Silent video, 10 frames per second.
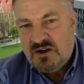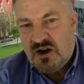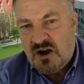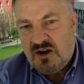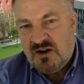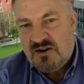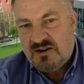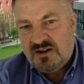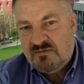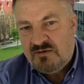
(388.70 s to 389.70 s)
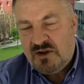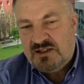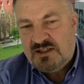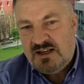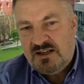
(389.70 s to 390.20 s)
are
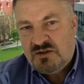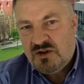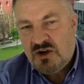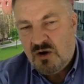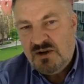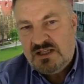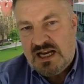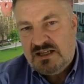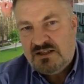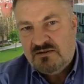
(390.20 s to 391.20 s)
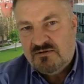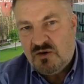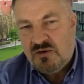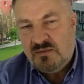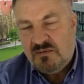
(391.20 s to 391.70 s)
converted into a common data
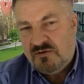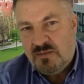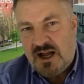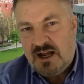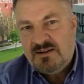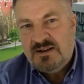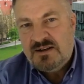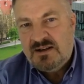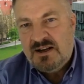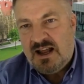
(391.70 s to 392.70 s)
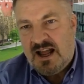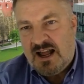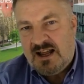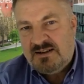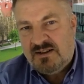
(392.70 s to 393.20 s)
format,
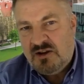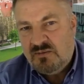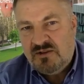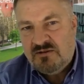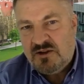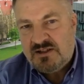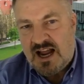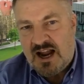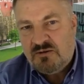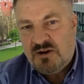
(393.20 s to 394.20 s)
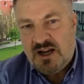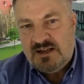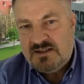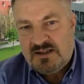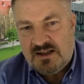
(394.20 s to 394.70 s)
and the Omniverse
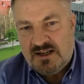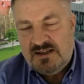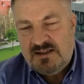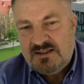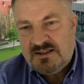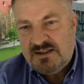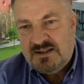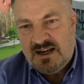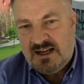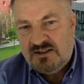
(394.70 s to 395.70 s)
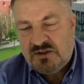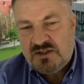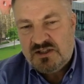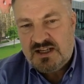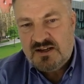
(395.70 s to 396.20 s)
aggregates these into a
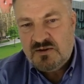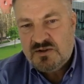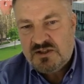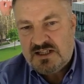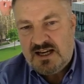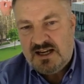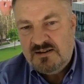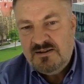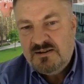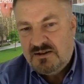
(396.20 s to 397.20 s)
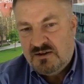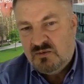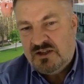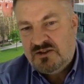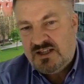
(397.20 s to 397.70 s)
single scene,
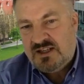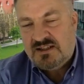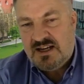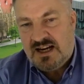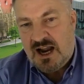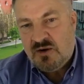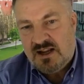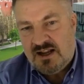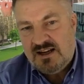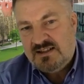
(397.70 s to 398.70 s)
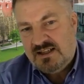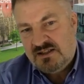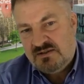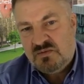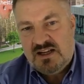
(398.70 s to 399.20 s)
which is, in our case,
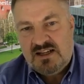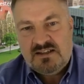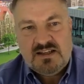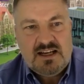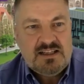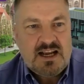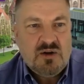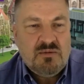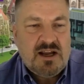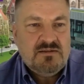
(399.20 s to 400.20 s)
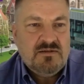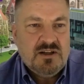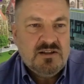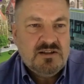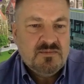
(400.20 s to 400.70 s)
is our metaverse.